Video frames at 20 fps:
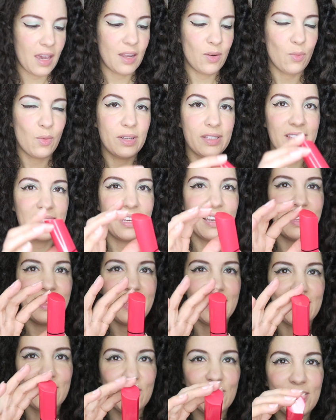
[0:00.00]
And once
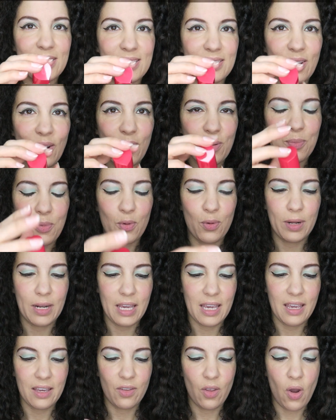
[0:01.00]
again, these are so
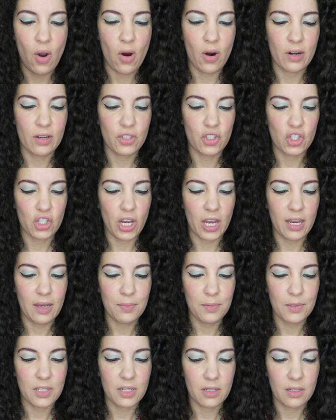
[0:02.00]
pretty and
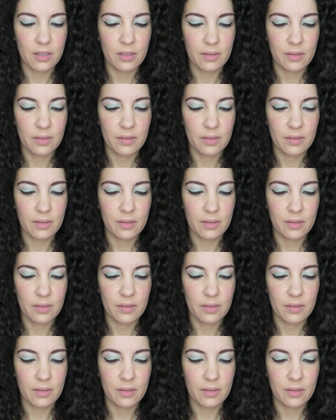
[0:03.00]
heart-shaped.